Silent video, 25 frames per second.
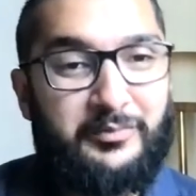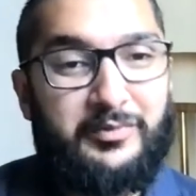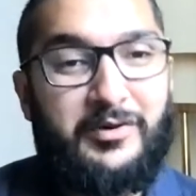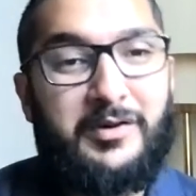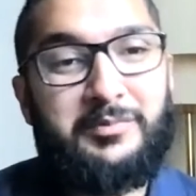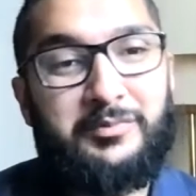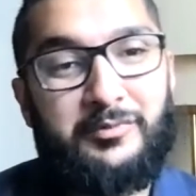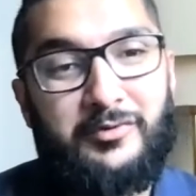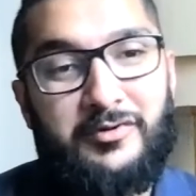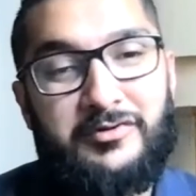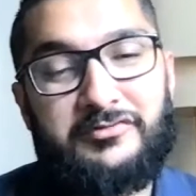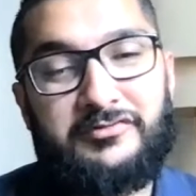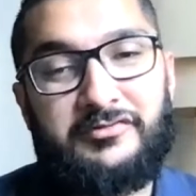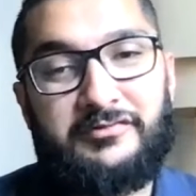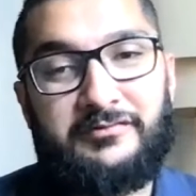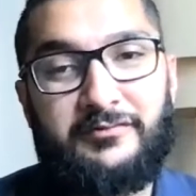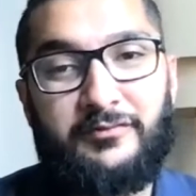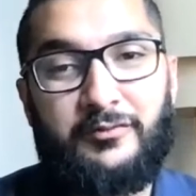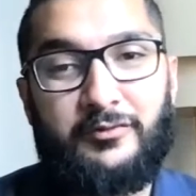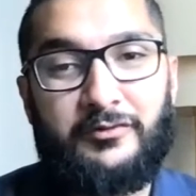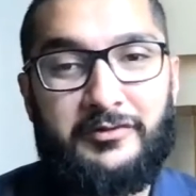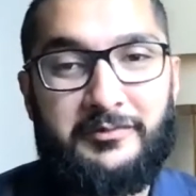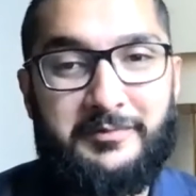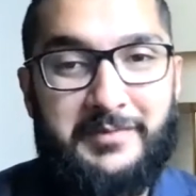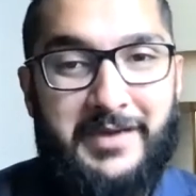preparation
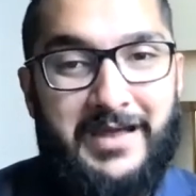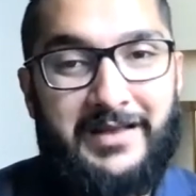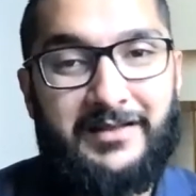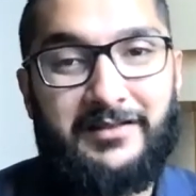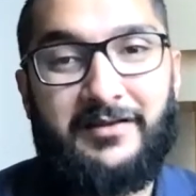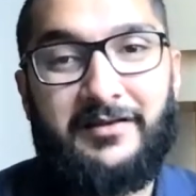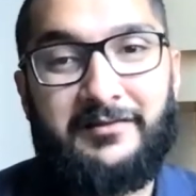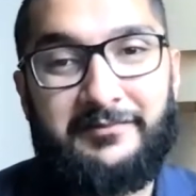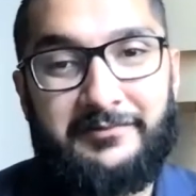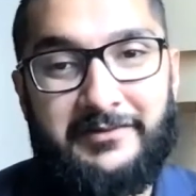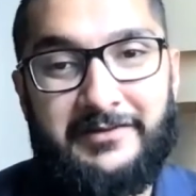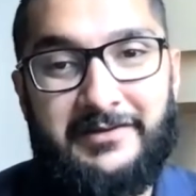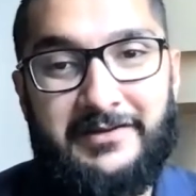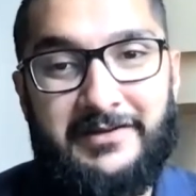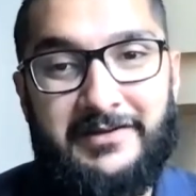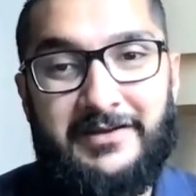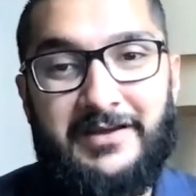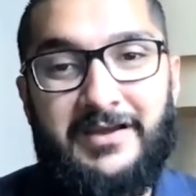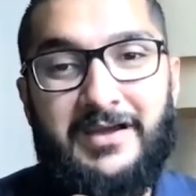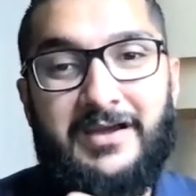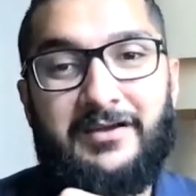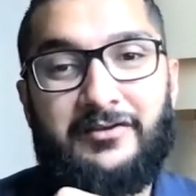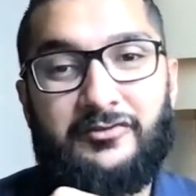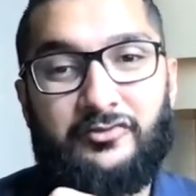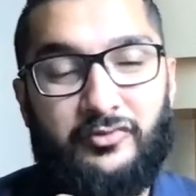for the battle of the
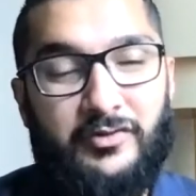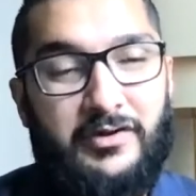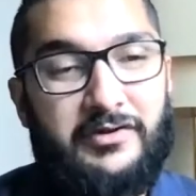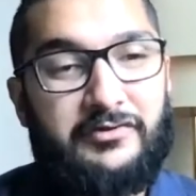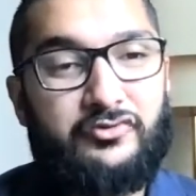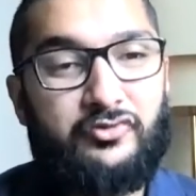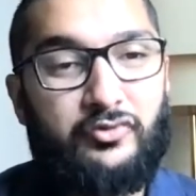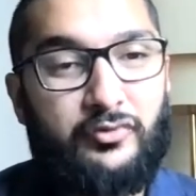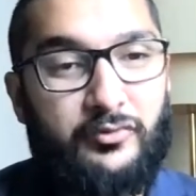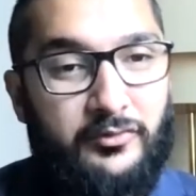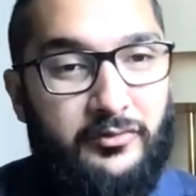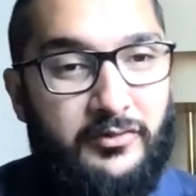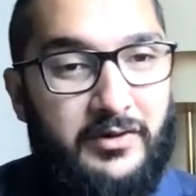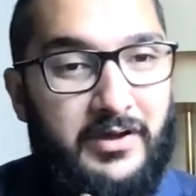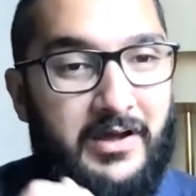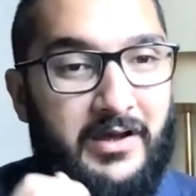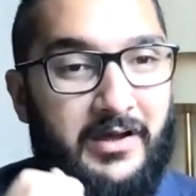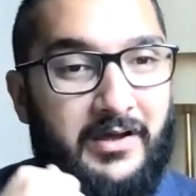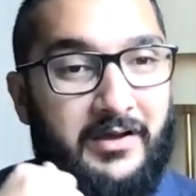trench or